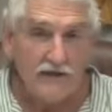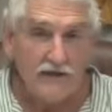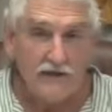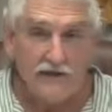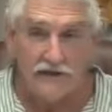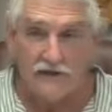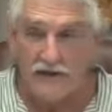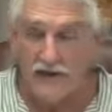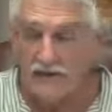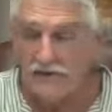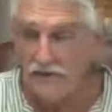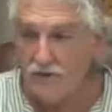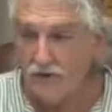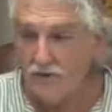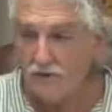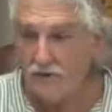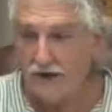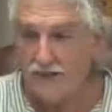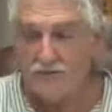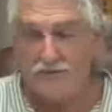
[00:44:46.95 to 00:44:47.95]
And that's
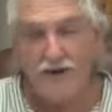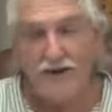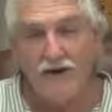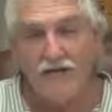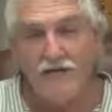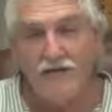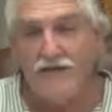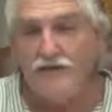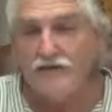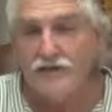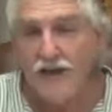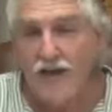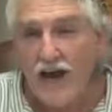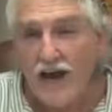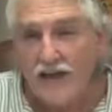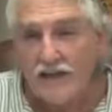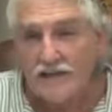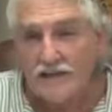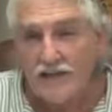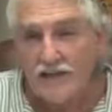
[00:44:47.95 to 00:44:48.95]
what makes me
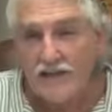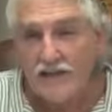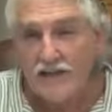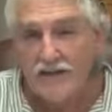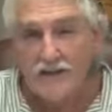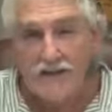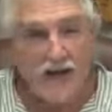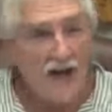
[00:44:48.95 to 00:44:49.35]
enthusiastic.